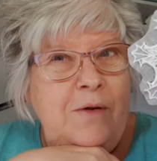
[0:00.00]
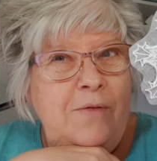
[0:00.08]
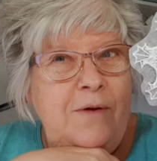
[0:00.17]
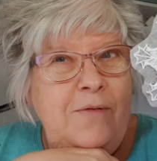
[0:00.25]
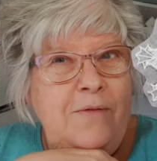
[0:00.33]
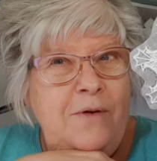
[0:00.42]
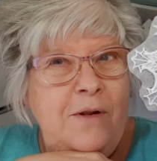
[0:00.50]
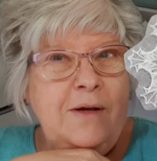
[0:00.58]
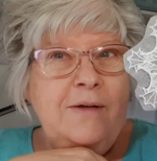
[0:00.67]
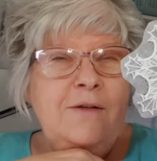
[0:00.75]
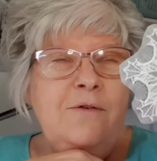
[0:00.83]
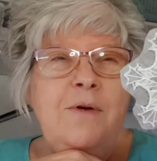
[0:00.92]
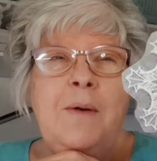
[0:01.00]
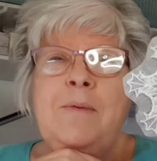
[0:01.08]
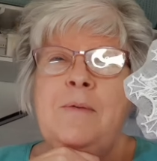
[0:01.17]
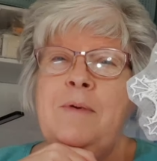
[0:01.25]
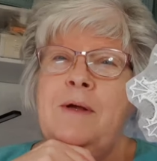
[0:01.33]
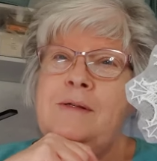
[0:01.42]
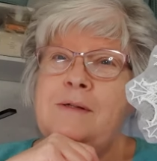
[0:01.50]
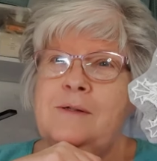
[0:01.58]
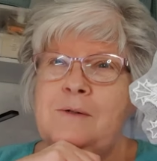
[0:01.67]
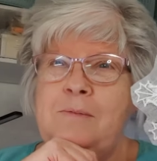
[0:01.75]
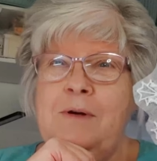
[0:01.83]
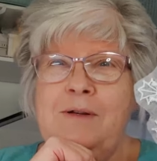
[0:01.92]
If you like to wrap your presents
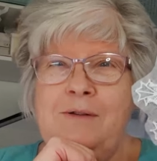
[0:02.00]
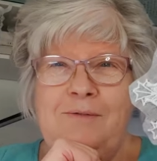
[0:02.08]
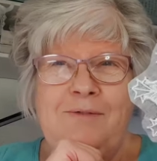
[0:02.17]
up nice and